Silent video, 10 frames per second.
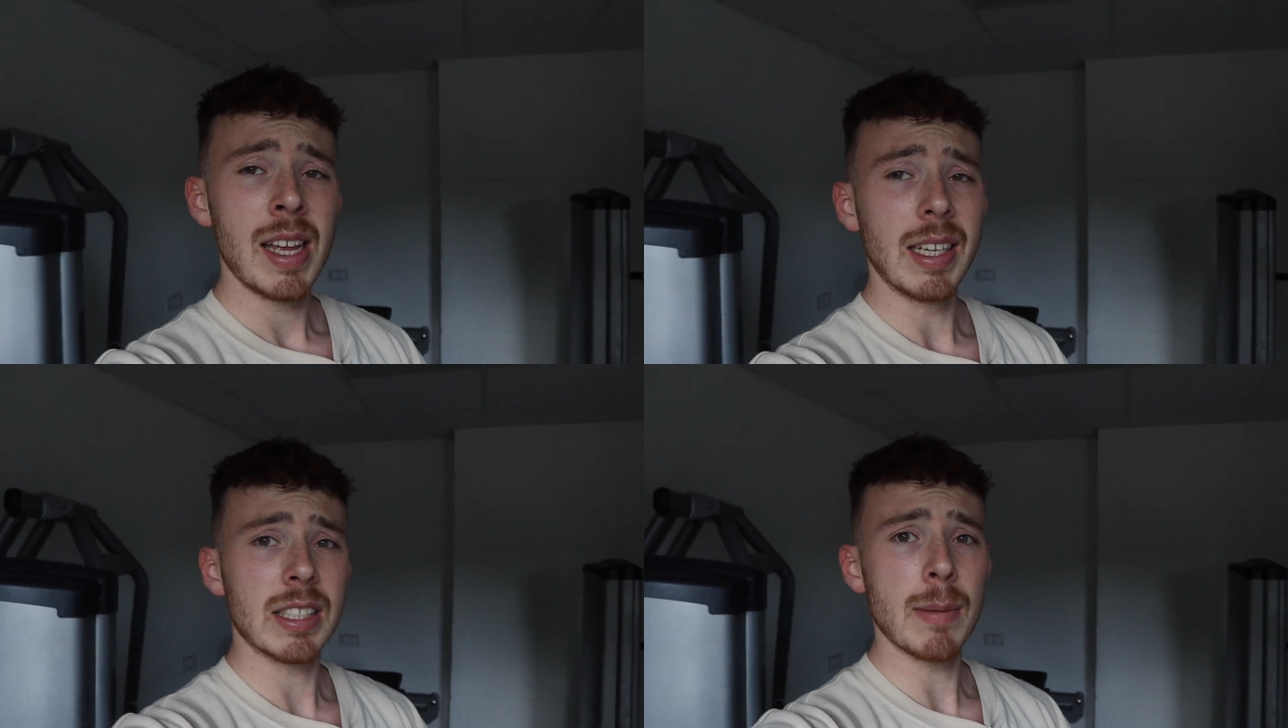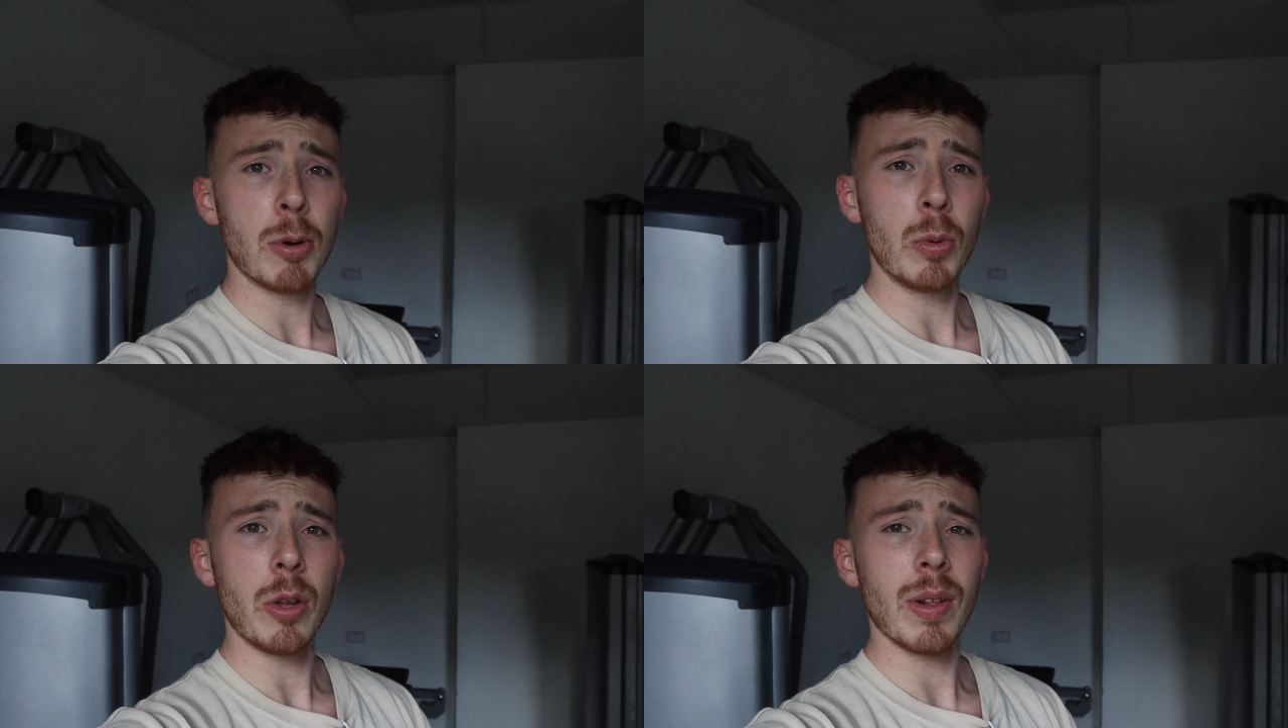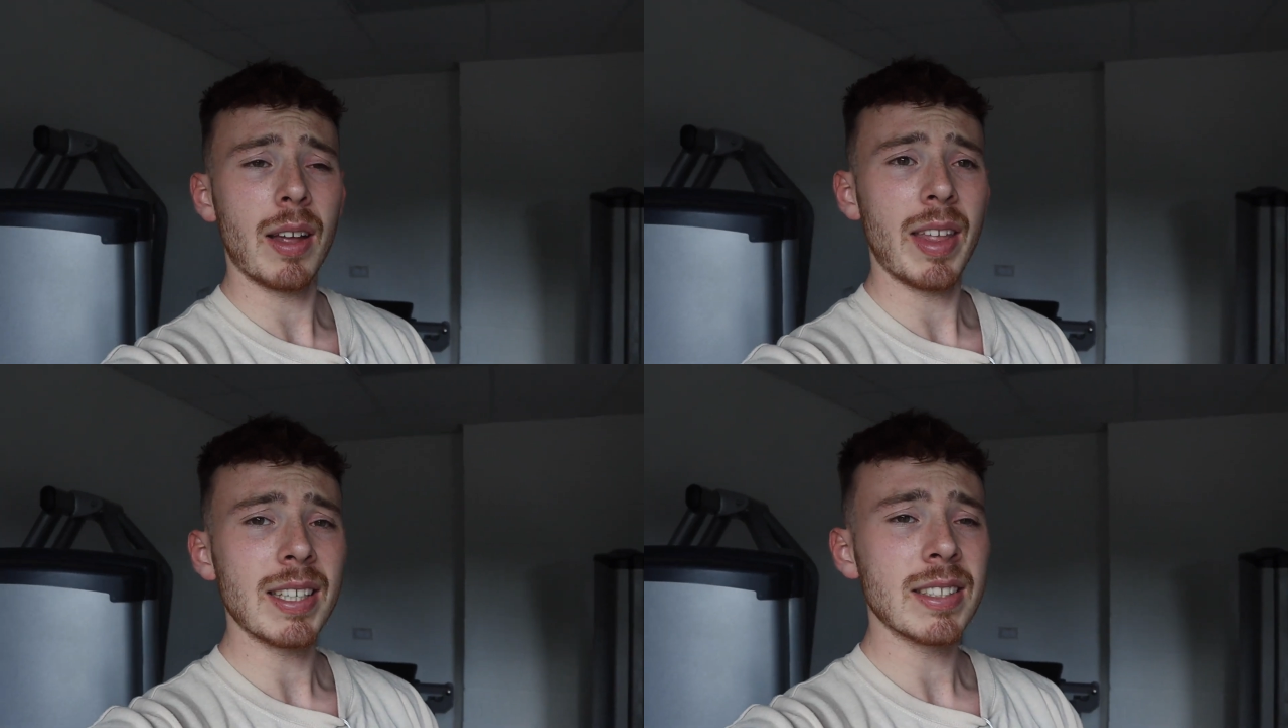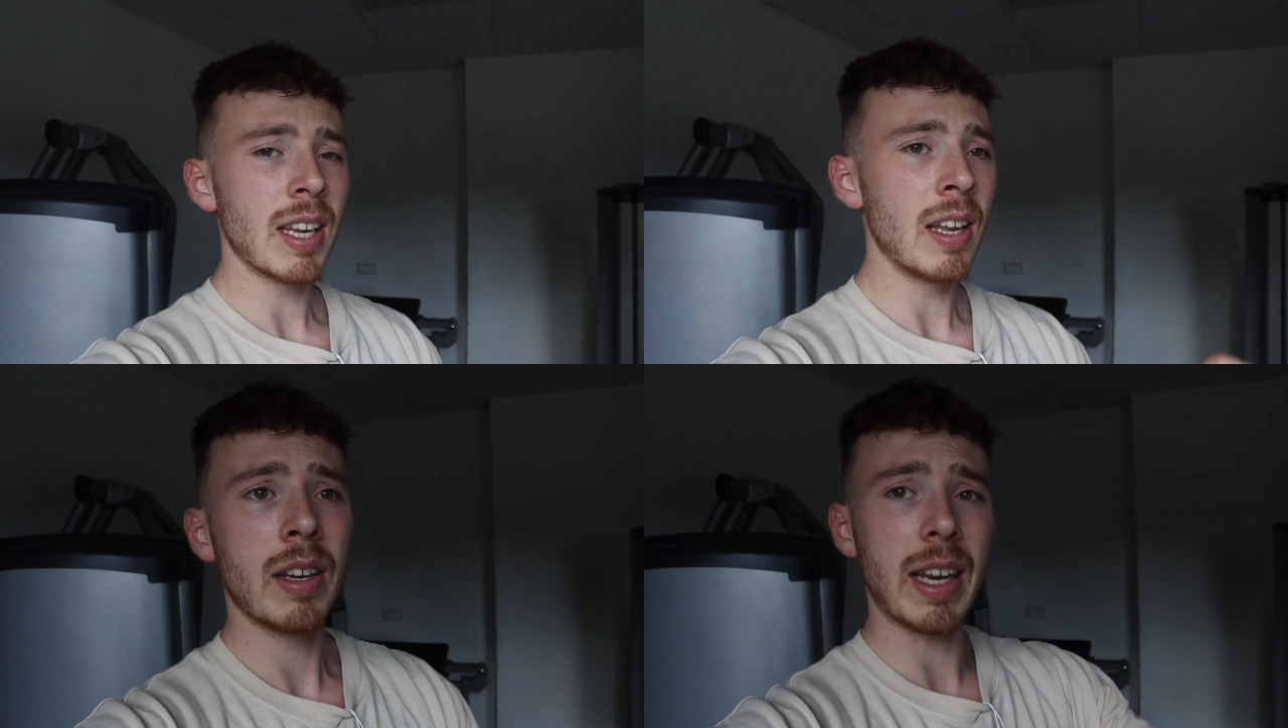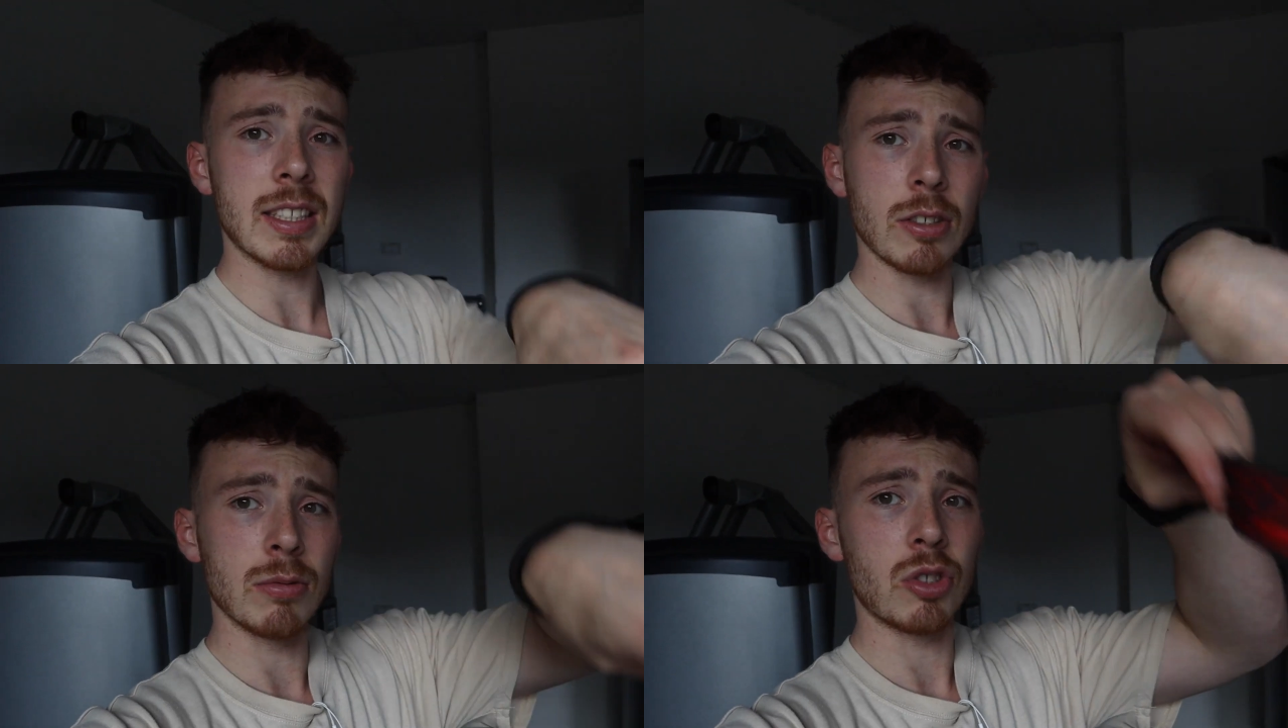it's simple, you do it like this. Get
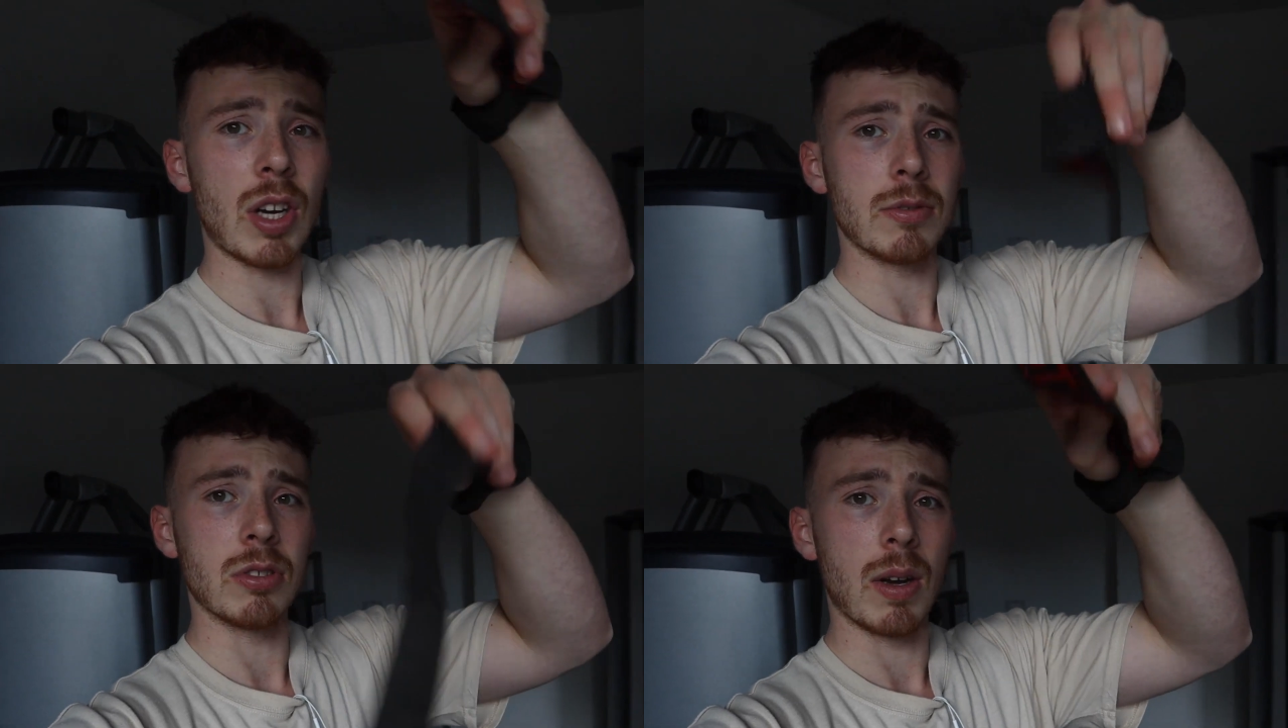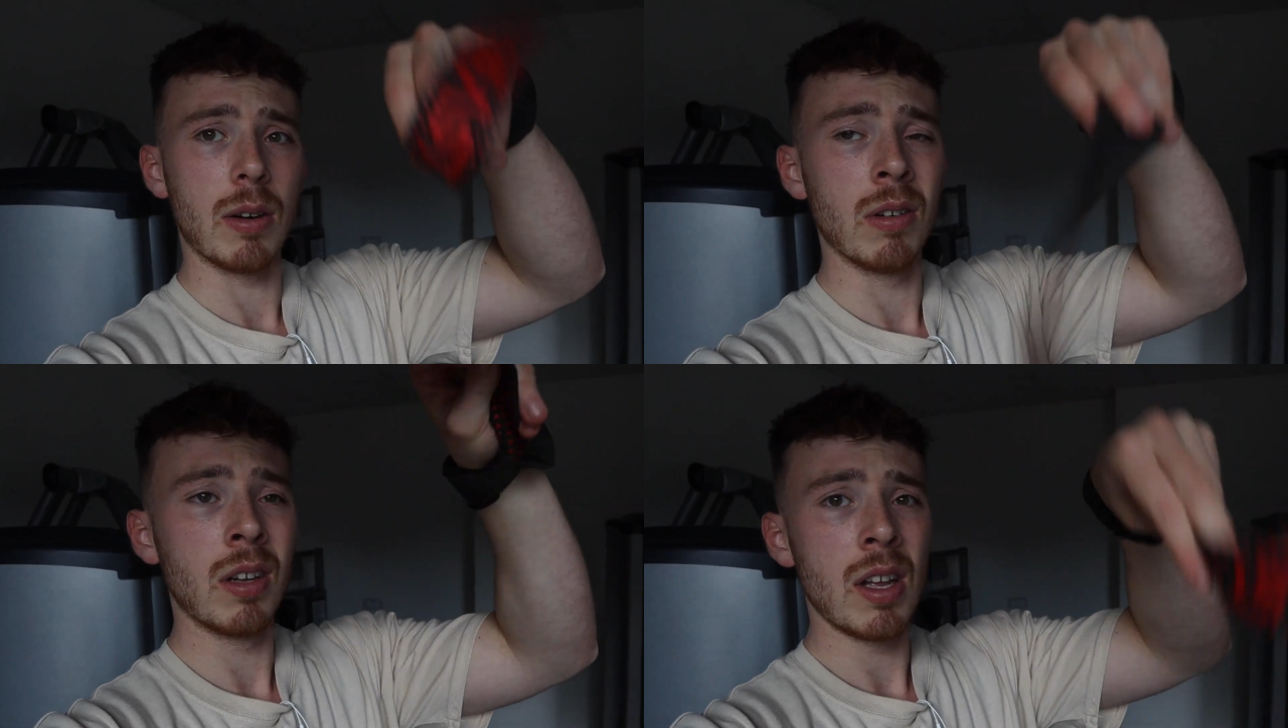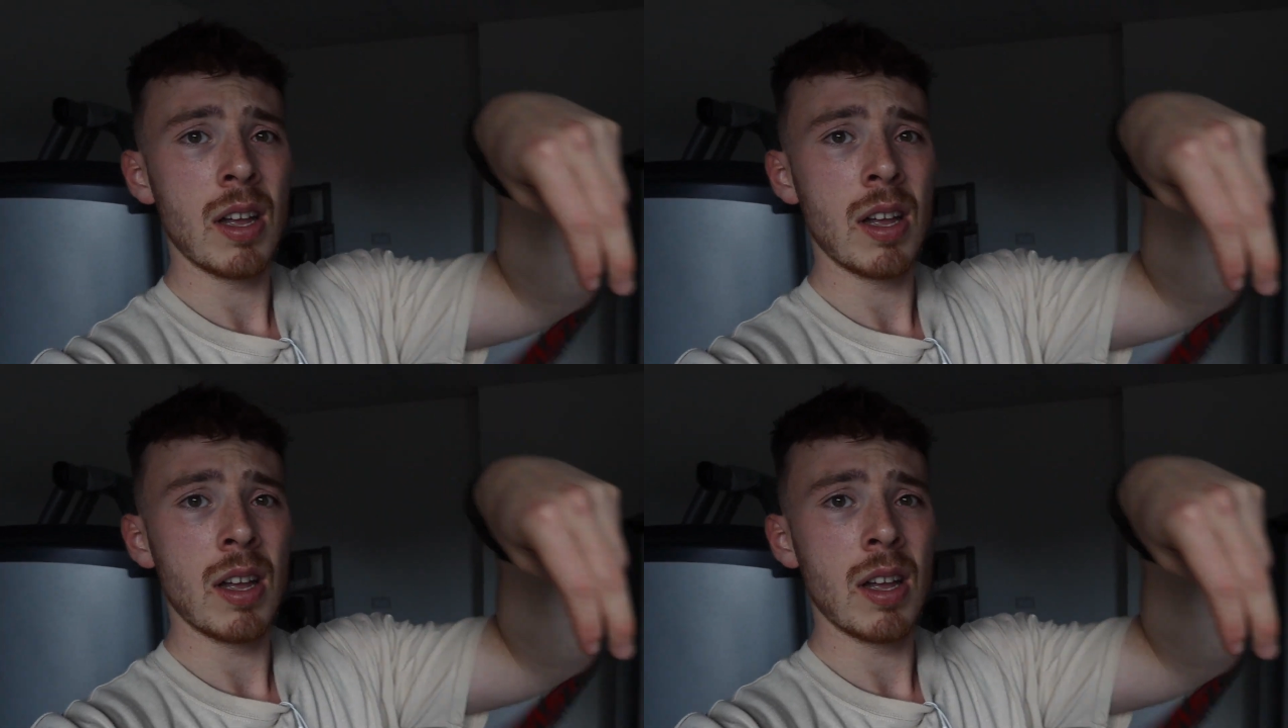yourself some straps as well.